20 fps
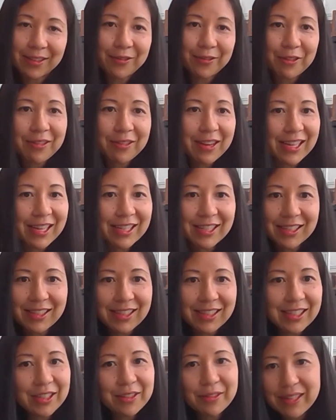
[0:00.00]
you, Nigel,
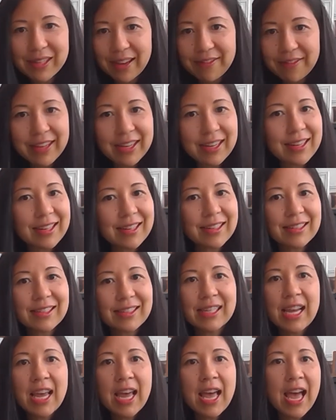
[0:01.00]
and you, Devin,
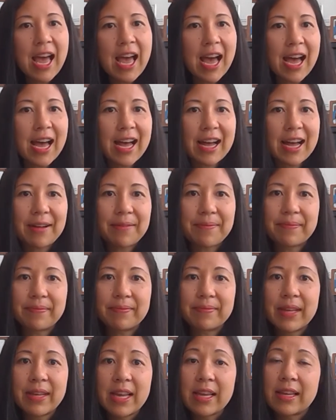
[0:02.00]

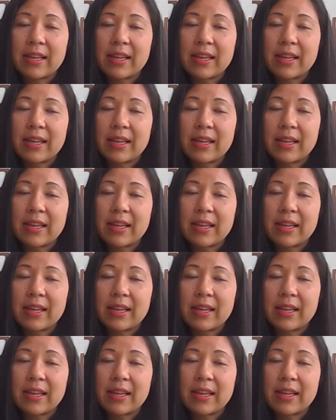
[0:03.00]
and